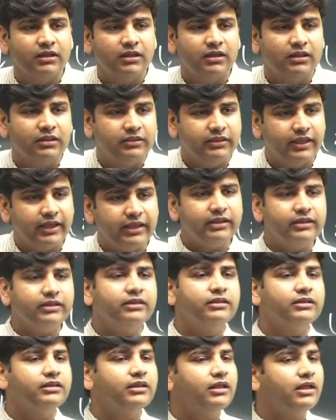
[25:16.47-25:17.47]
then
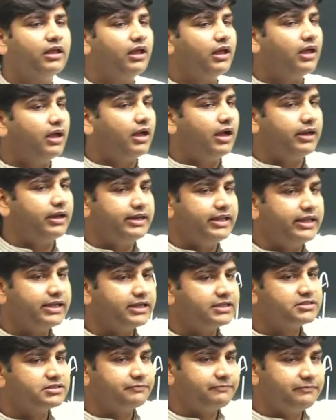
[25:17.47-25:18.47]
a
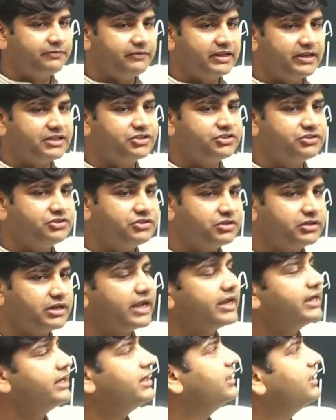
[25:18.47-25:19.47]
next fresh
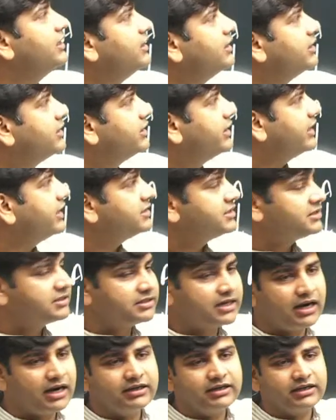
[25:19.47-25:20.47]
trial can
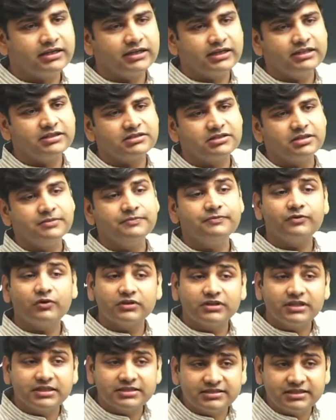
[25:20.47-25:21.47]
start against him for the
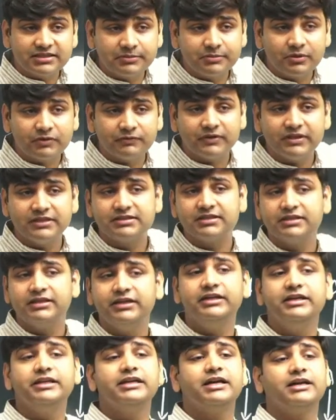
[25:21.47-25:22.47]
same offense in
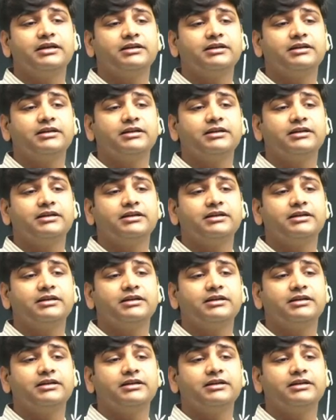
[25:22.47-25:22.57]
India.